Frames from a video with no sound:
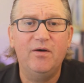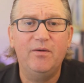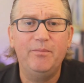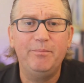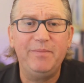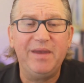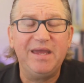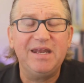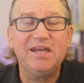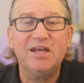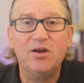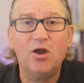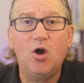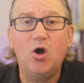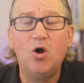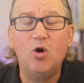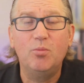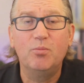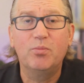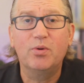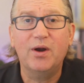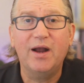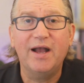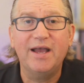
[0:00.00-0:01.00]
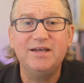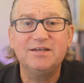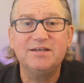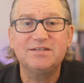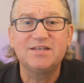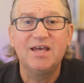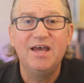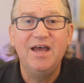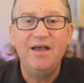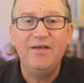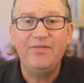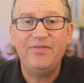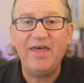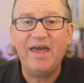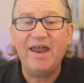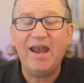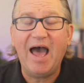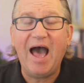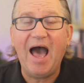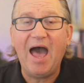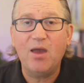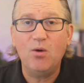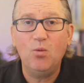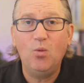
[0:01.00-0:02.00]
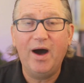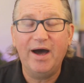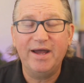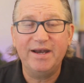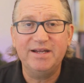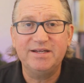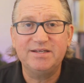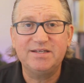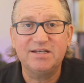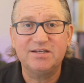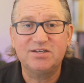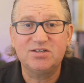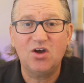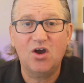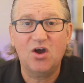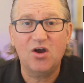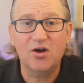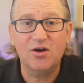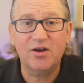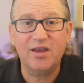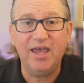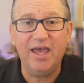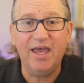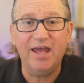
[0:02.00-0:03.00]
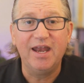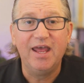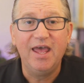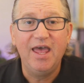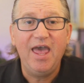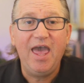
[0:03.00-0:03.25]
median home price that I wanted to target.